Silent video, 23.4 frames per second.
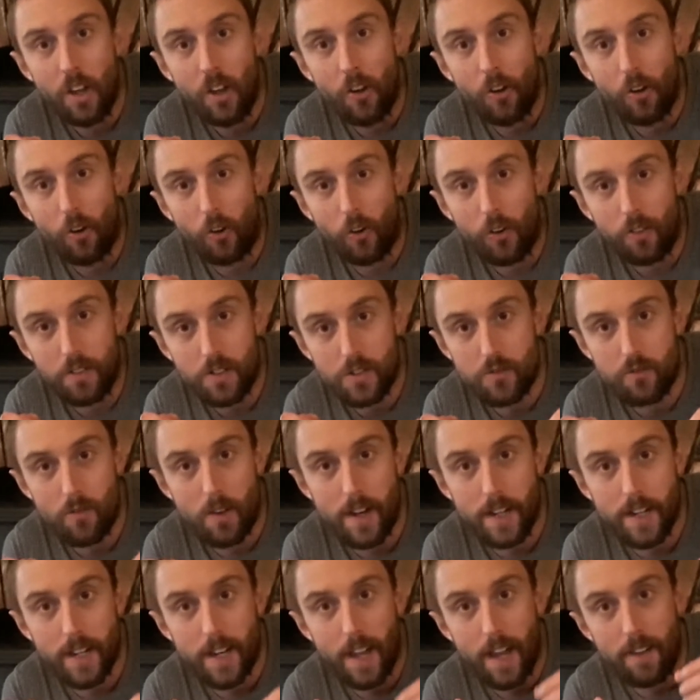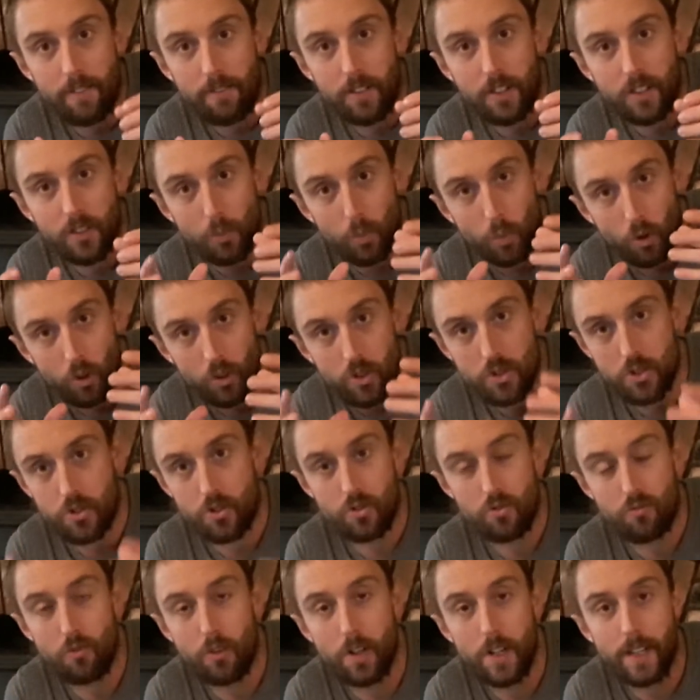or if it's raining heavy and the water's
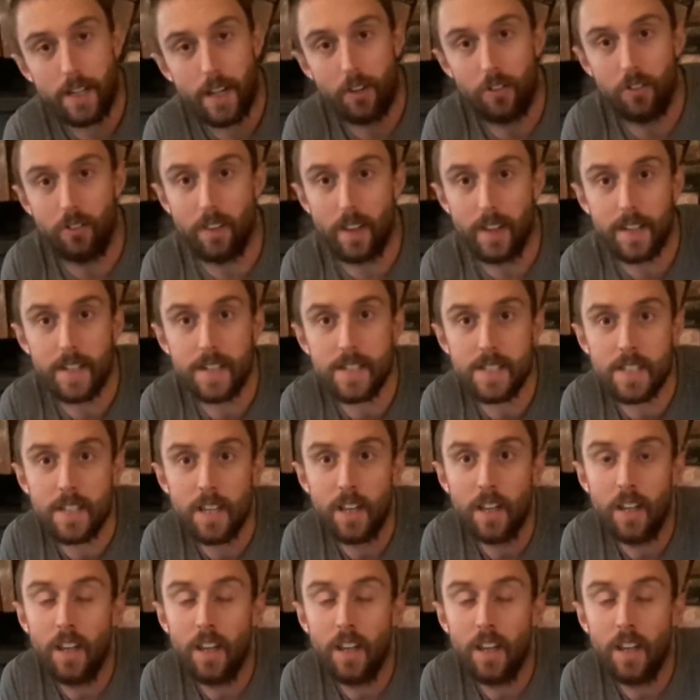just running down your legs,